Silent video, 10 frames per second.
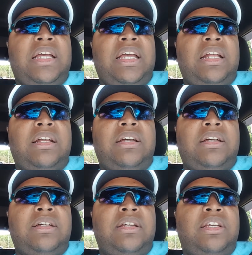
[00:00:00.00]
And
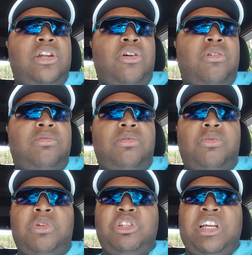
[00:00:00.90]

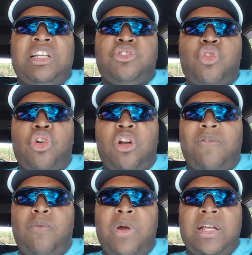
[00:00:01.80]
when you get strong
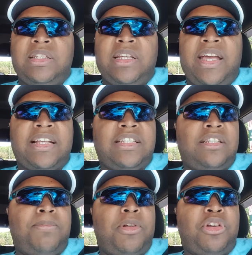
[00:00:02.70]
enough winds, it
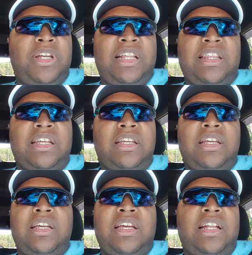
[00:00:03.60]
catches up underneath it,
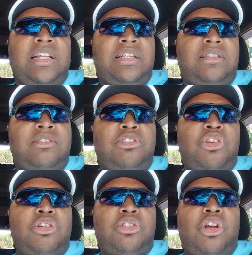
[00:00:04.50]
and it
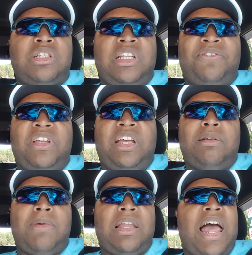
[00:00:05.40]
starts lifting
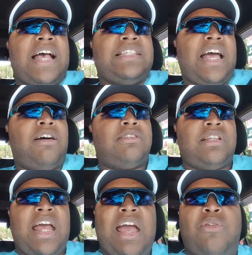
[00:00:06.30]
it. My last
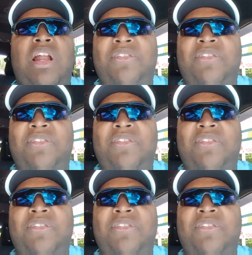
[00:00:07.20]
house that I had when I